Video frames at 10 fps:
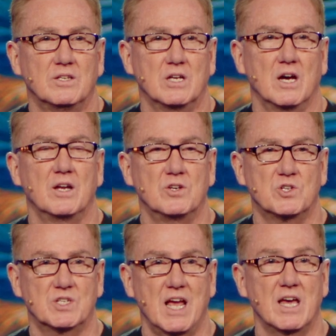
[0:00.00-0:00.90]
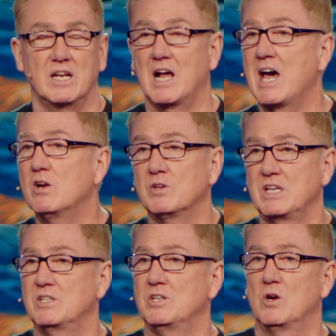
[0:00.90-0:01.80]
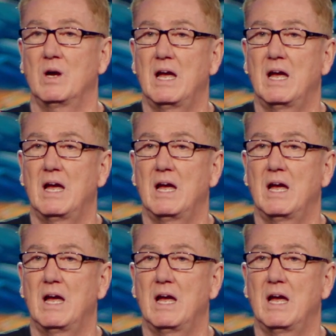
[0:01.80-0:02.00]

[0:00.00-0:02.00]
to understand, and I don't need to know